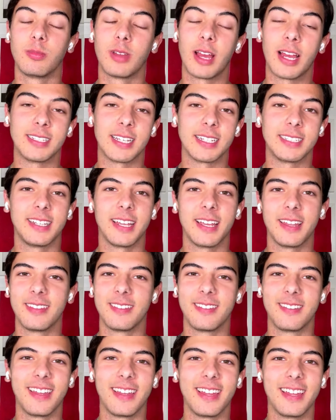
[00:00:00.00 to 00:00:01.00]
as I
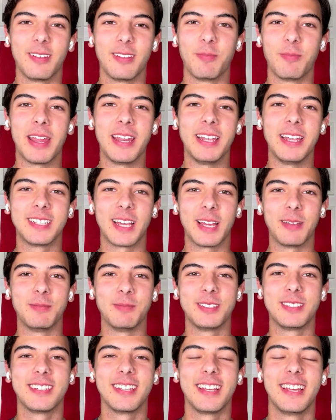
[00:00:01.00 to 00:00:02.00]
said many
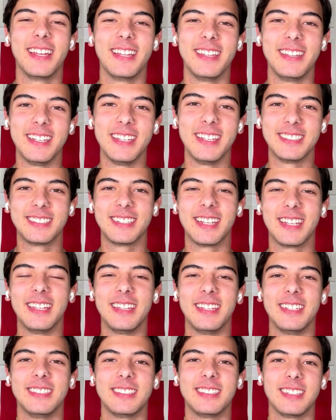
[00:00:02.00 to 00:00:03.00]
times in this
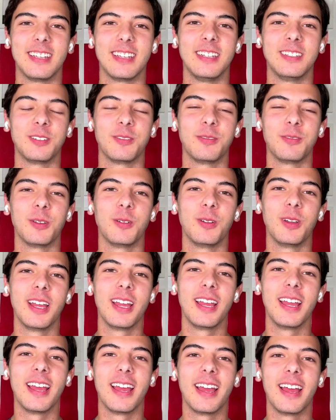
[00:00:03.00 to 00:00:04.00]
interview,
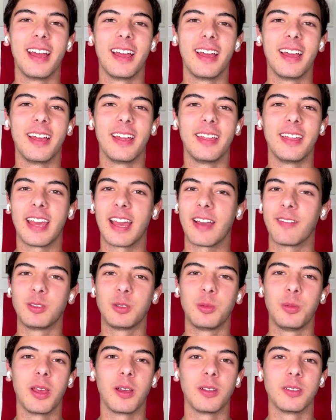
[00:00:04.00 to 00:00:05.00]
they have
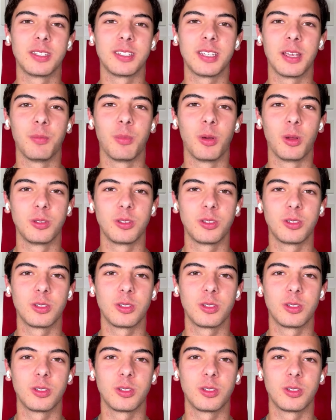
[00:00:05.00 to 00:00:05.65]
to be on the same boat.